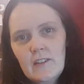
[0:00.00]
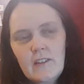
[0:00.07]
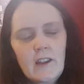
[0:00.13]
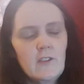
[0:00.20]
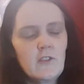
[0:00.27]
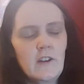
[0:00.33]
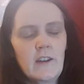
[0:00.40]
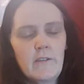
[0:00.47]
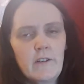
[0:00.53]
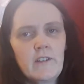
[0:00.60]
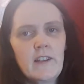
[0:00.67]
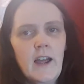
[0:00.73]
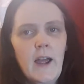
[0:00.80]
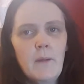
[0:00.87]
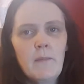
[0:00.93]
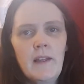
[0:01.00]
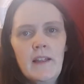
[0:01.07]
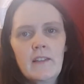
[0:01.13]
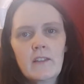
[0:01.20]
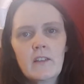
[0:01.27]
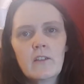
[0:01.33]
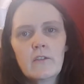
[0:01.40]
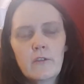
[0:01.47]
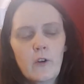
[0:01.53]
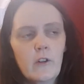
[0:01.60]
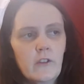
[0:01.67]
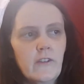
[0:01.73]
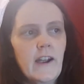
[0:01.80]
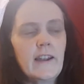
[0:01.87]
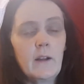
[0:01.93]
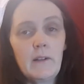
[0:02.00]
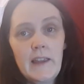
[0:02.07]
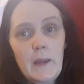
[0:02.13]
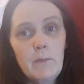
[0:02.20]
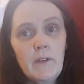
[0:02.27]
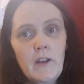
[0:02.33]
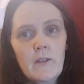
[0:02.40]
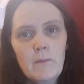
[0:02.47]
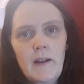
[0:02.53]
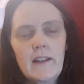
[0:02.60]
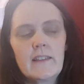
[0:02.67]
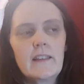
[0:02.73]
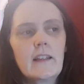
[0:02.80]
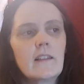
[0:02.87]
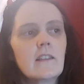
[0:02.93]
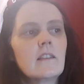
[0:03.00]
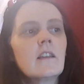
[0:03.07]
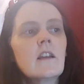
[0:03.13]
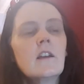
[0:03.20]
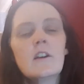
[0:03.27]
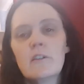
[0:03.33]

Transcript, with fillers: their journey through time in fourth grade I'll keep those magazines